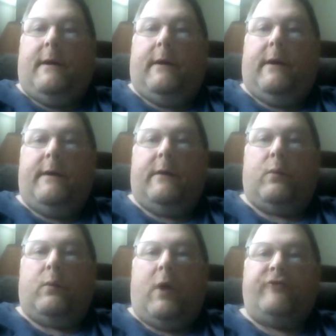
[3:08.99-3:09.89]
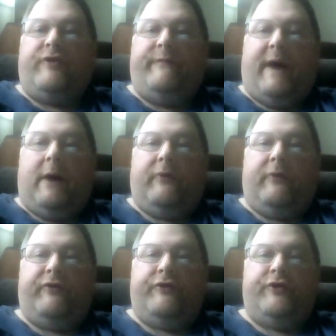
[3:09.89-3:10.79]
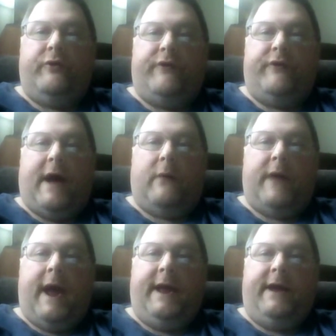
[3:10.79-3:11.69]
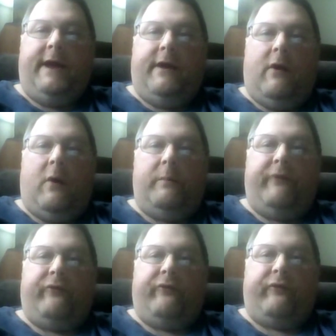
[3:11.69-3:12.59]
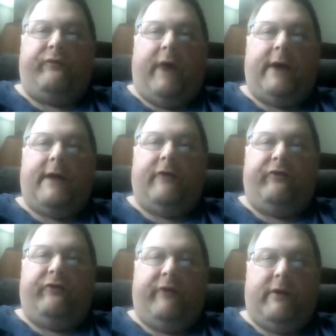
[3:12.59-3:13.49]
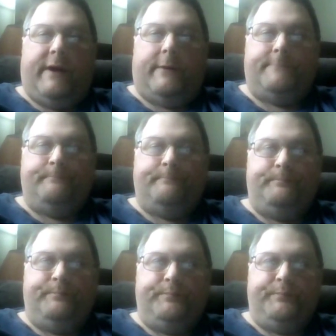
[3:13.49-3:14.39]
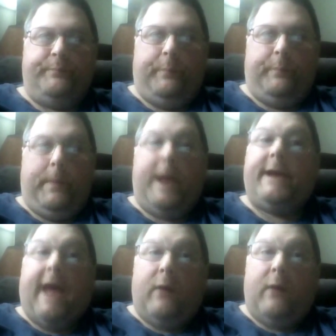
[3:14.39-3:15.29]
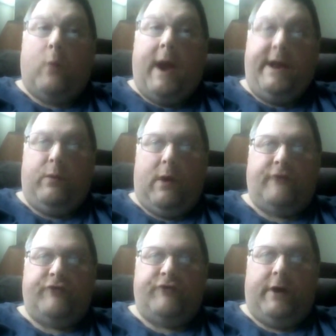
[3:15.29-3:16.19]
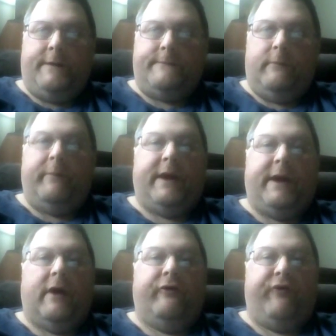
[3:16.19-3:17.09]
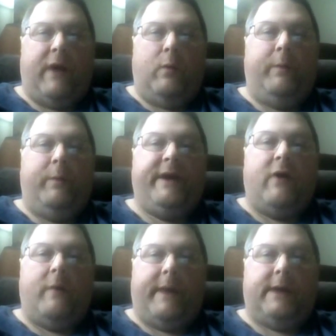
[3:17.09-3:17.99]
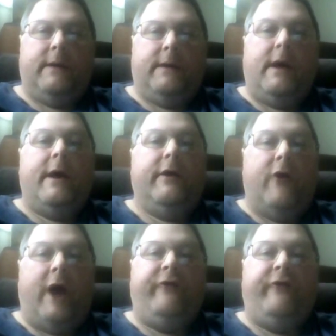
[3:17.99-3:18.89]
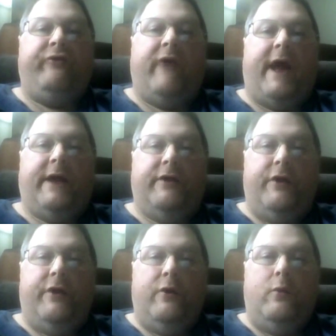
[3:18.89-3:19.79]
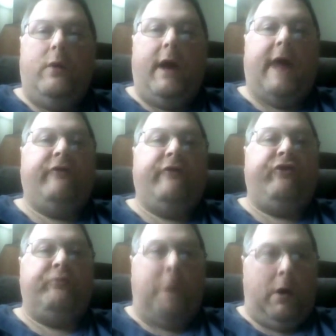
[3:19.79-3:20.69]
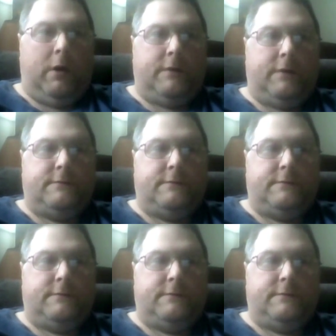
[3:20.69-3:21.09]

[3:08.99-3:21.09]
Russia vows to shoot down any and all missiles fired at Syria. Get ready, Russia, because they will be coming. Nice and new and smart.